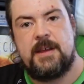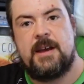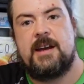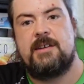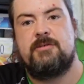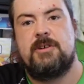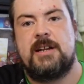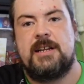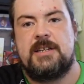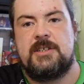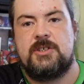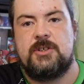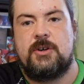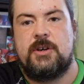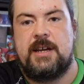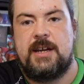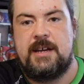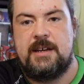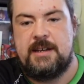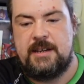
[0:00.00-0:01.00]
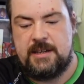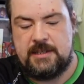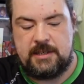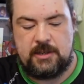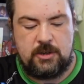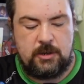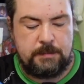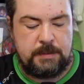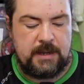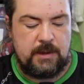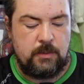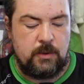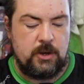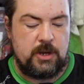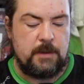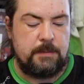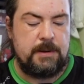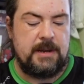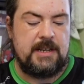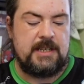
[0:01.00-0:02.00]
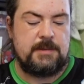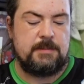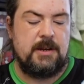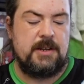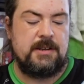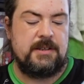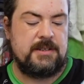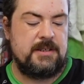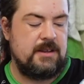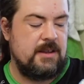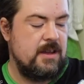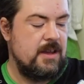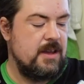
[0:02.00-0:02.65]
I really enjoy it. It's a good bit of worker placement.